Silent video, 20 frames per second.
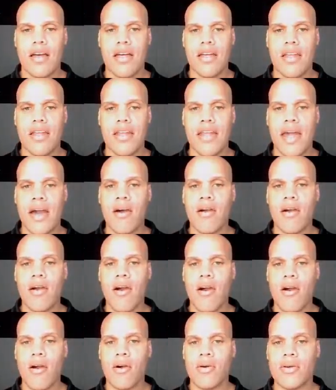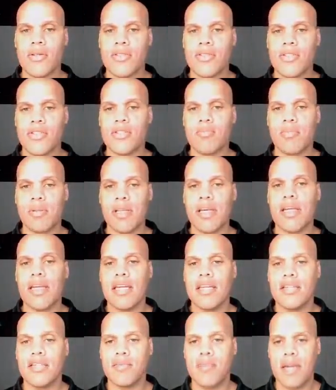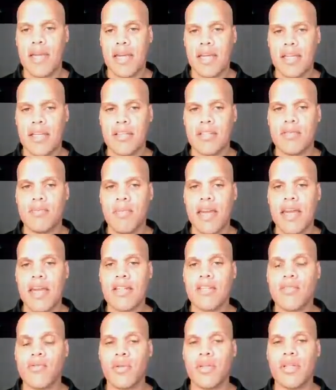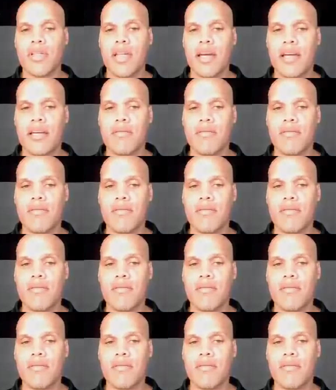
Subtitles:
Now Karl is just playing his man. His man is really not